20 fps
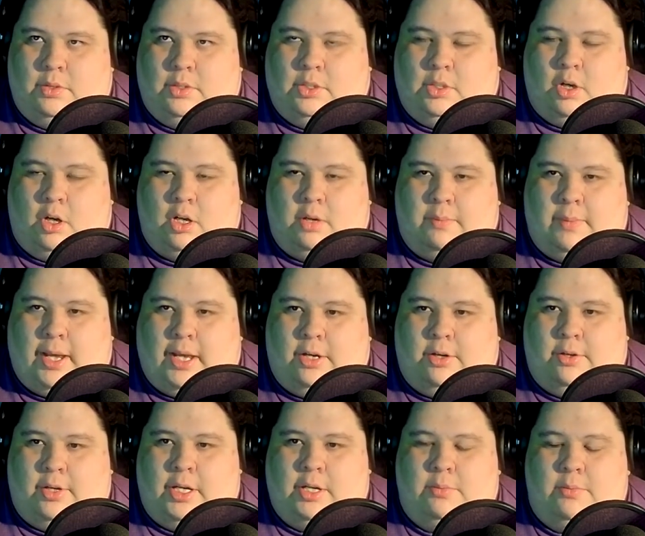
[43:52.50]
dark
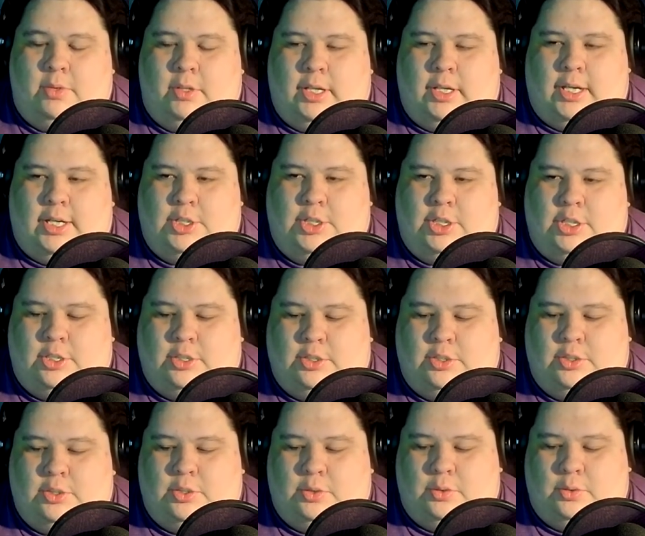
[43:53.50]
matter in relation
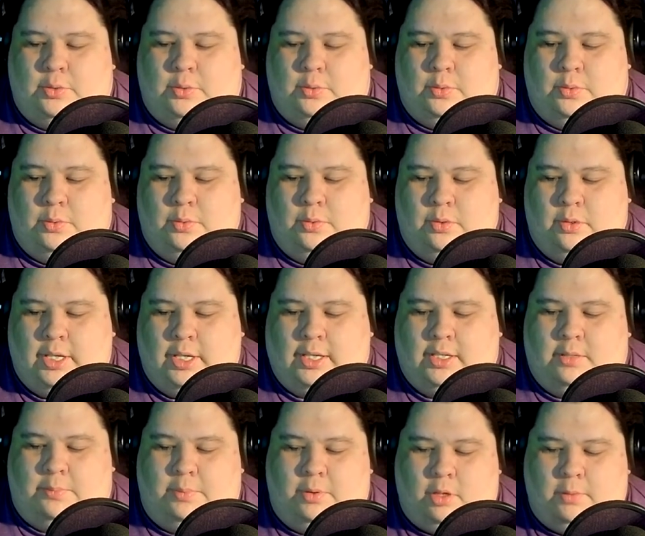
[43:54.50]
to like
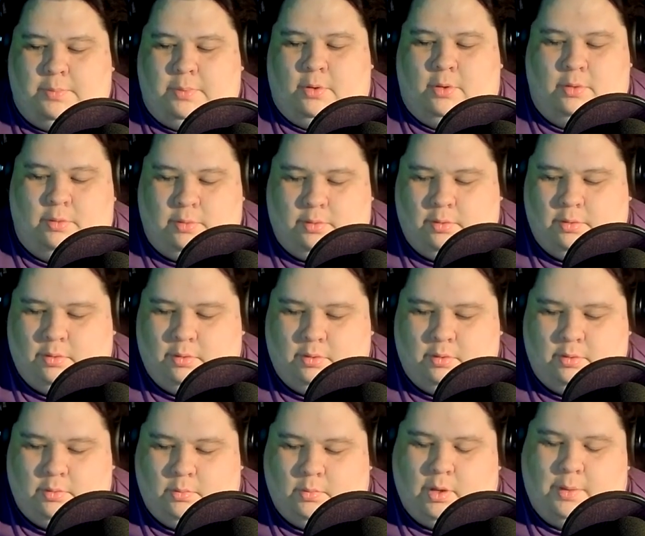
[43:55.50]
the purple
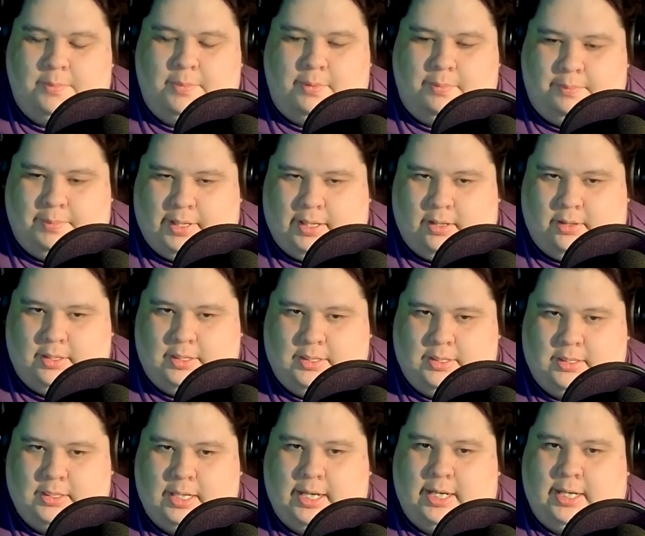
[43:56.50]
wampum
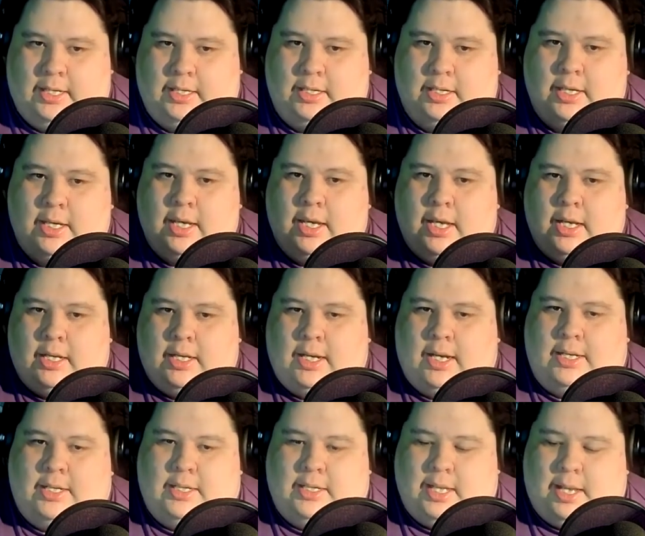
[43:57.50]
belts, and the
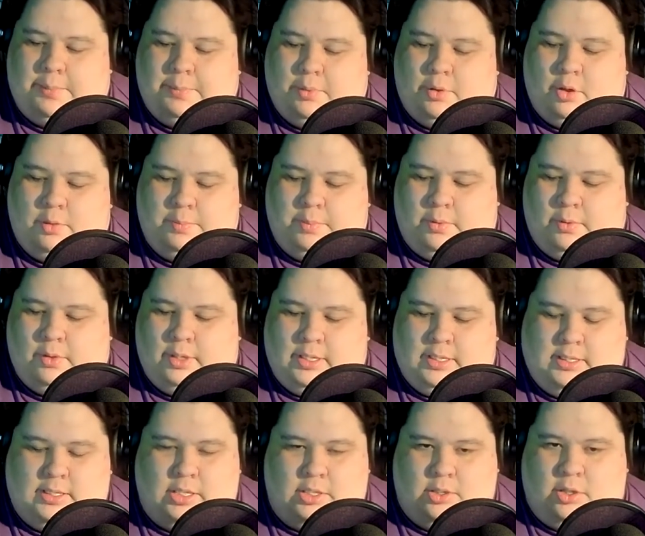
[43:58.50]
idea that purple
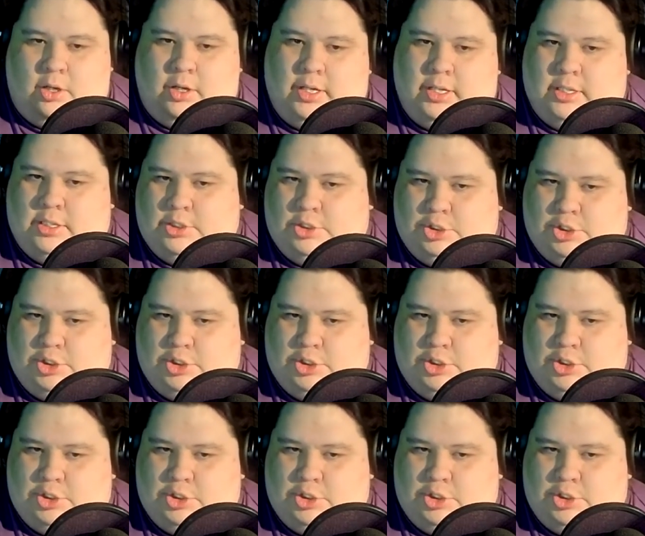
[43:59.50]
is the darkest